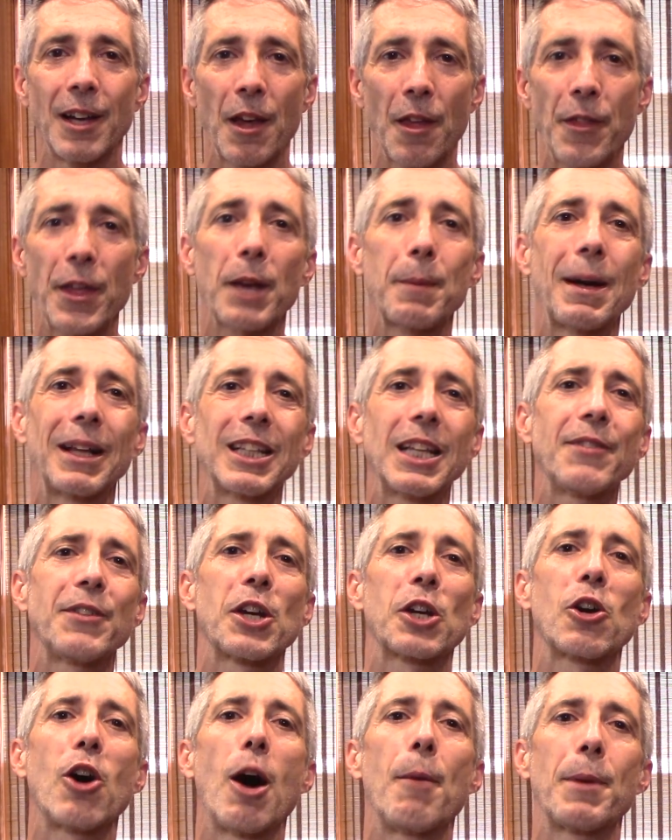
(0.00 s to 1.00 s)
Think about leaving a
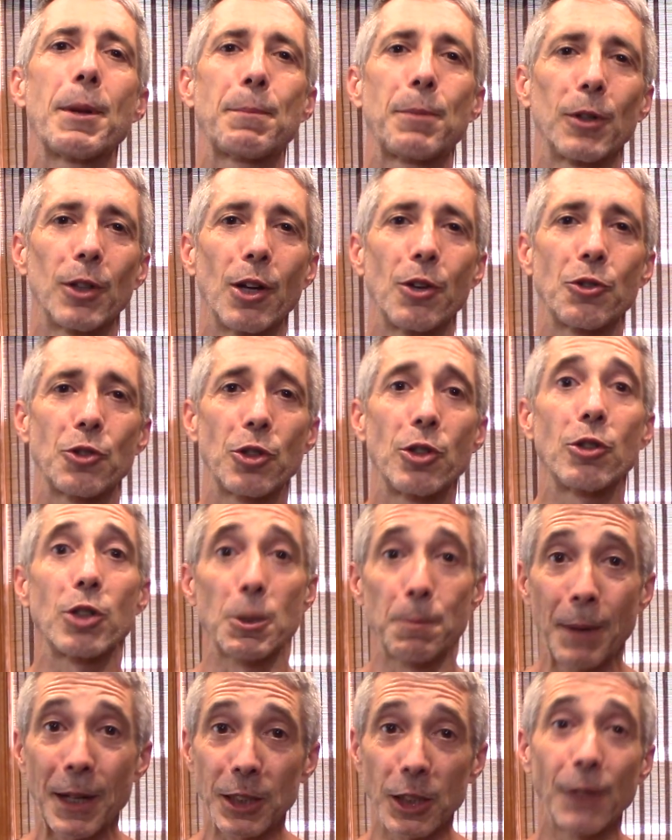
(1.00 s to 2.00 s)
comment below too,
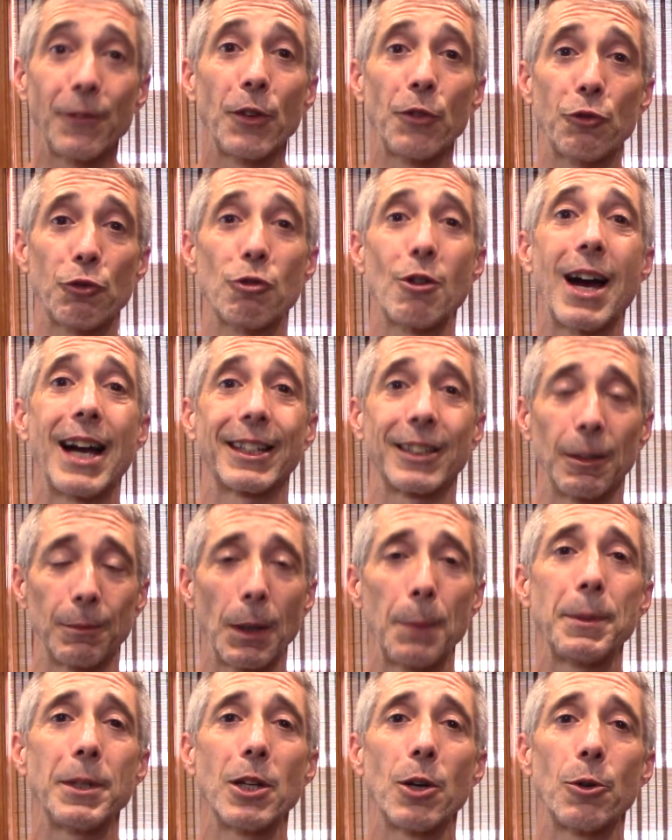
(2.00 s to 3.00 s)
especially if you've tried them.
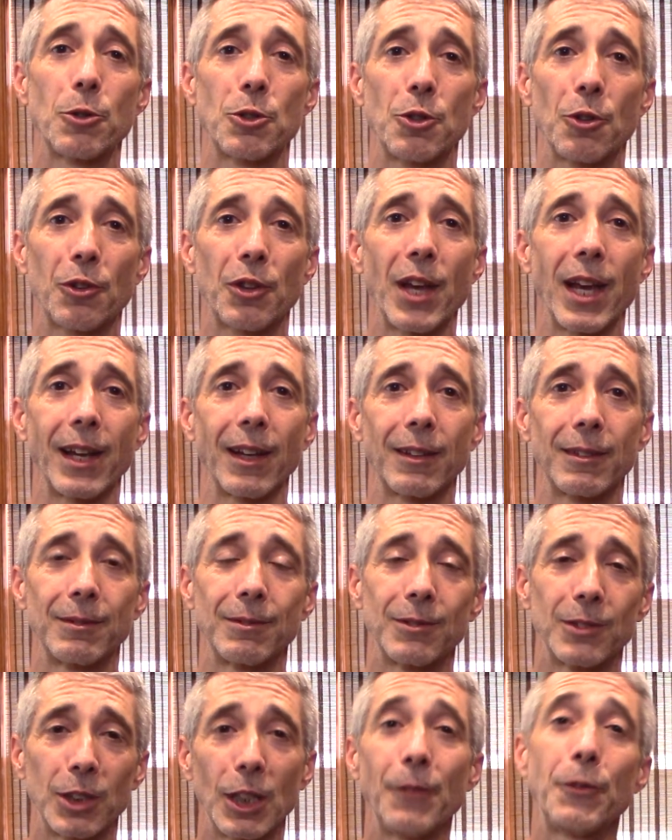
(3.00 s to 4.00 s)
Let me know what you think.
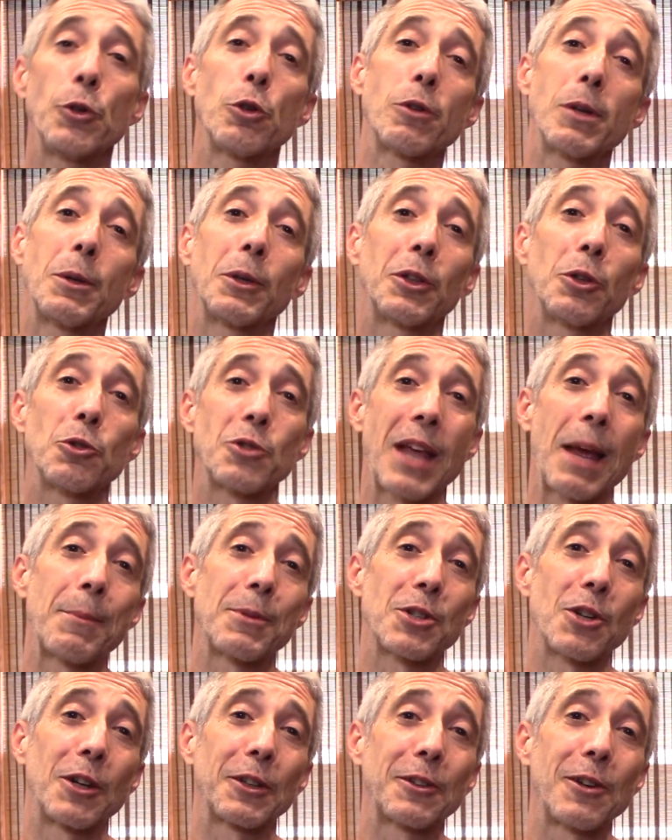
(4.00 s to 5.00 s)
See if you agree with those
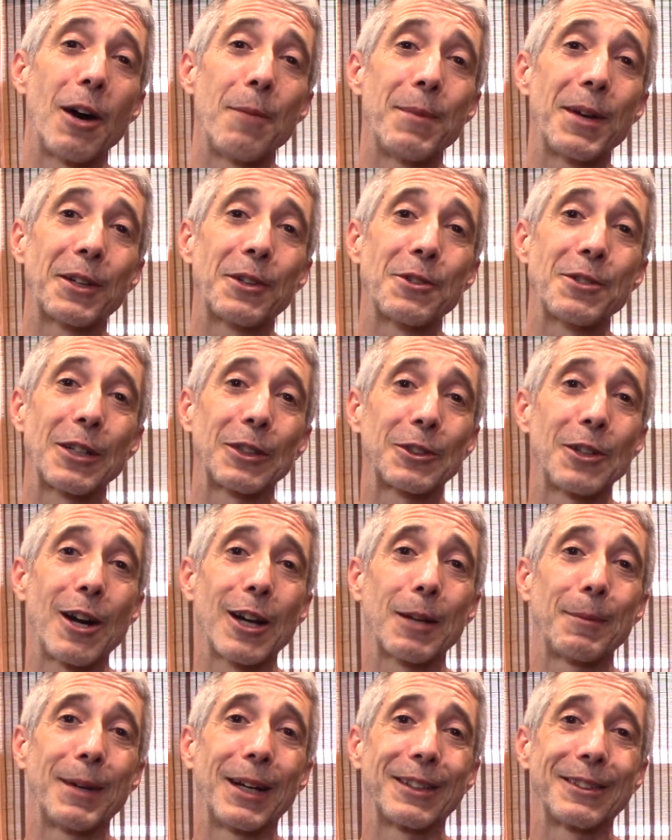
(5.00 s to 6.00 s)
Amazon commenters I'll talk
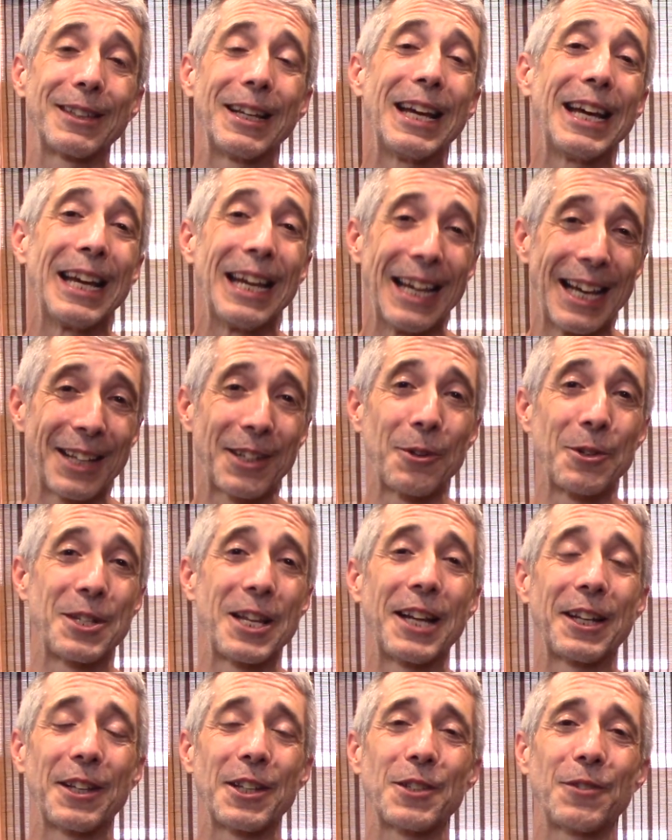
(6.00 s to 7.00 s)
about towards the
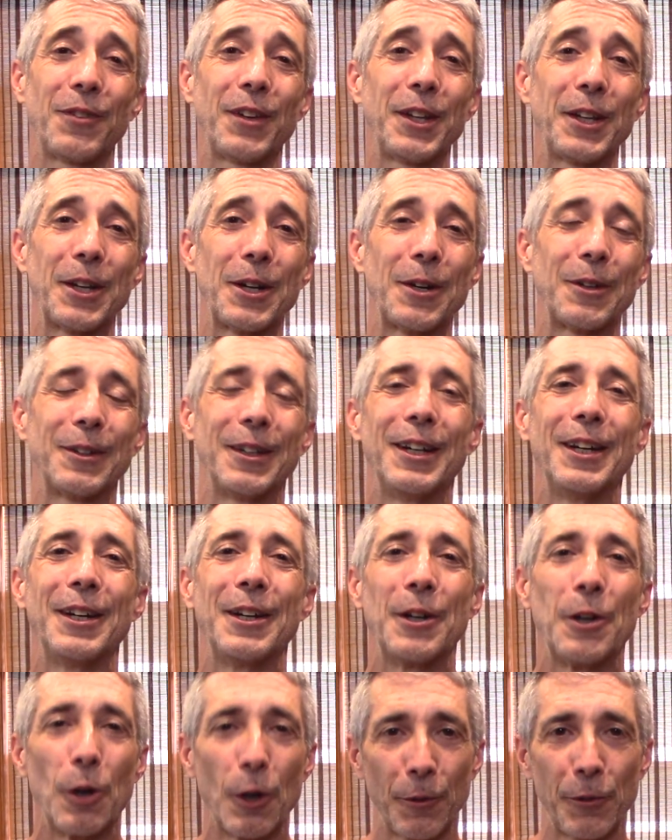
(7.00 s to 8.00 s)
end of this video,
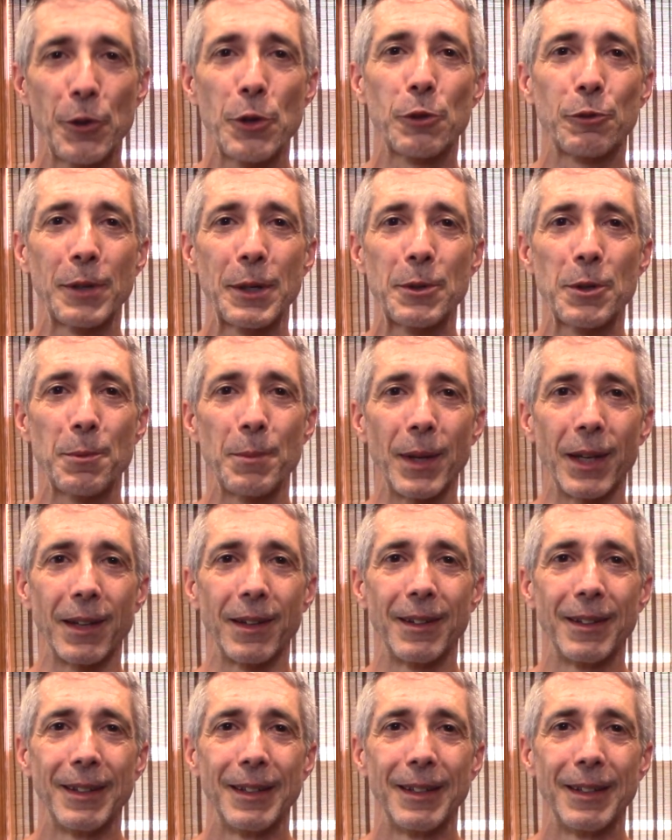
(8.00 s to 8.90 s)
or if you agree with me.